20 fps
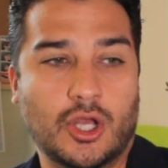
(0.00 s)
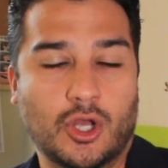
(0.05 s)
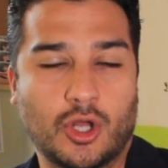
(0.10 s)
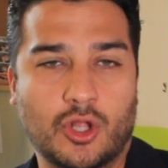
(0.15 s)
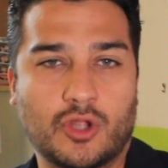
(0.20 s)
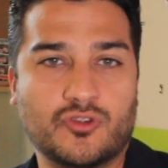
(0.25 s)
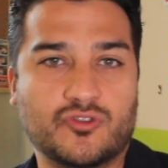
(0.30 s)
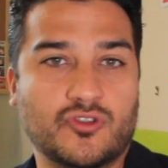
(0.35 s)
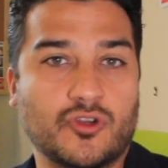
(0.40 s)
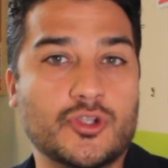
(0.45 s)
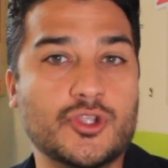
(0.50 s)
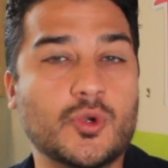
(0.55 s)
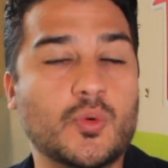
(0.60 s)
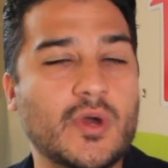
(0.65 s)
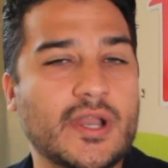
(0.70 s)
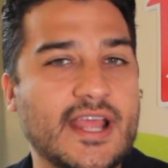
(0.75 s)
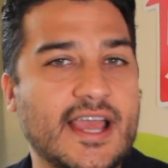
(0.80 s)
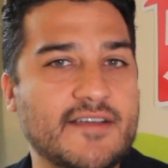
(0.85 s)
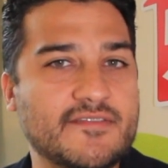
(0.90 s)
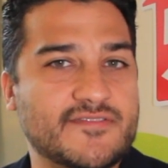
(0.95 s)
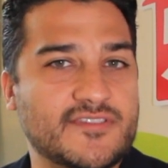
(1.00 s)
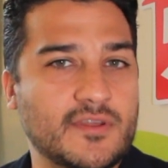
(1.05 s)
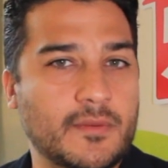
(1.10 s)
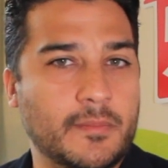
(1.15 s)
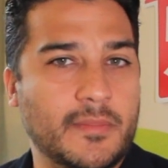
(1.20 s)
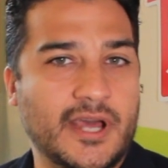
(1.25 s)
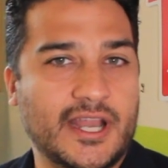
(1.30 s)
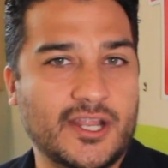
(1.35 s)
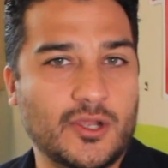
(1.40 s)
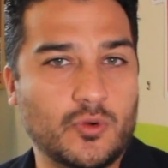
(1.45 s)
Also, you want to have
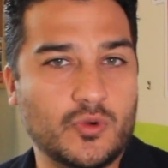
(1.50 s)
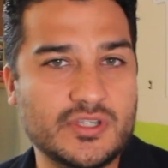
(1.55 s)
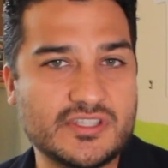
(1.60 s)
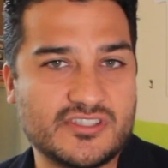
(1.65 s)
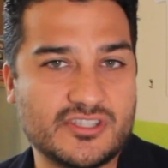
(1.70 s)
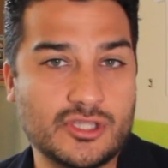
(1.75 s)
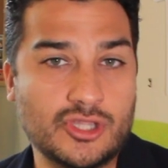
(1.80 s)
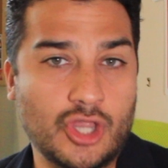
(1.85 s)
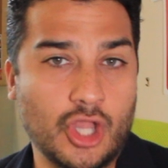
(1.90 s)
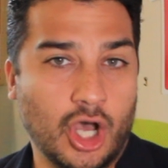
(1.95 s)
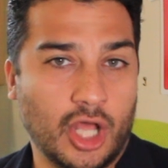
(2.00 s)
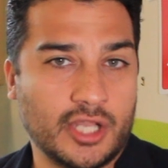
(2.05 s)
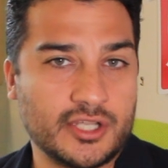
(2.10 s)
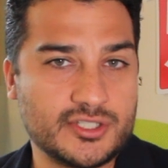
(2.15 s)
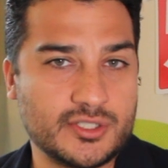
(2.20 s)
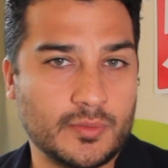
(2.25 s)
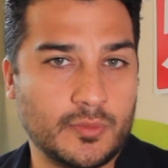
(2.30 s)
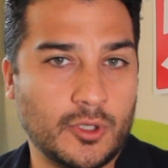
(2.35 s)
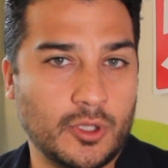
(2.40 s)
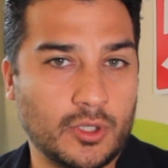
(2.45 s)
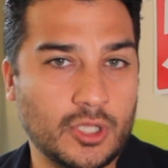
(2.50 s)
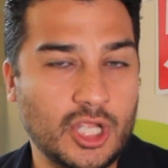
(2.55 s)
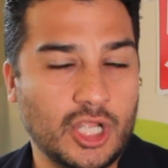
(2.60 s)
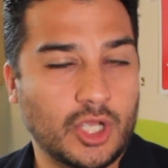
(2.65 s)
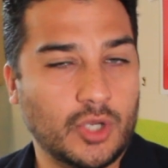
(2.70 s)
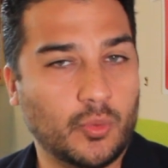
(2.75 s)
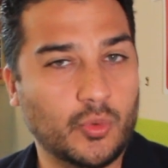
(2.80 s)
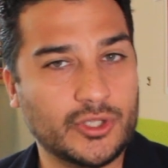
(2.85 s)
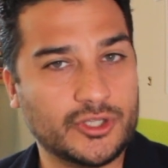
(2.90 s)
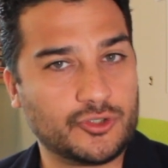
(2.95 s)
somebody who is knowledgeable
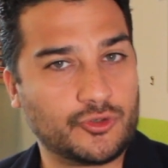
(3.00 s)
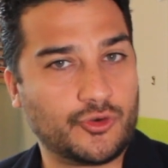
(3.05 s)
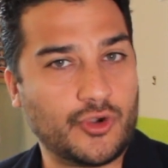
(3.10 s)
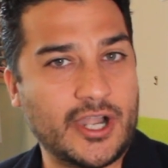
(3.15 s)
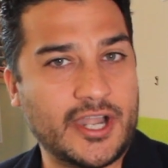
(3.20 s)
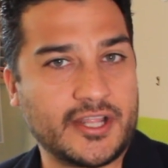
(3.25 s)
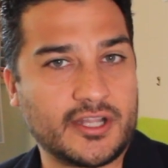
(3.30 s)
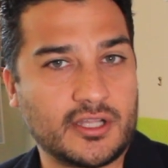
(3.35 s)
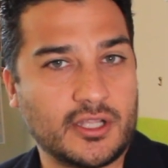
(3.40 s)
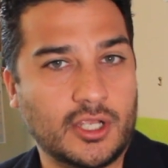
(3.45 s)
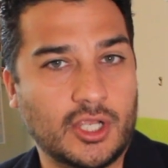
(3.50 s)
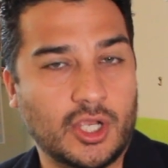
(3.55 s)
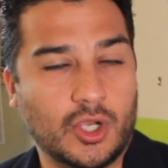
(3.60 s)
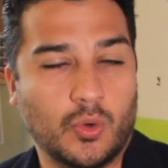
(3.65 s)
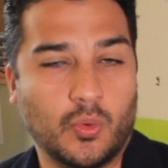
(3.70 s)
with credit.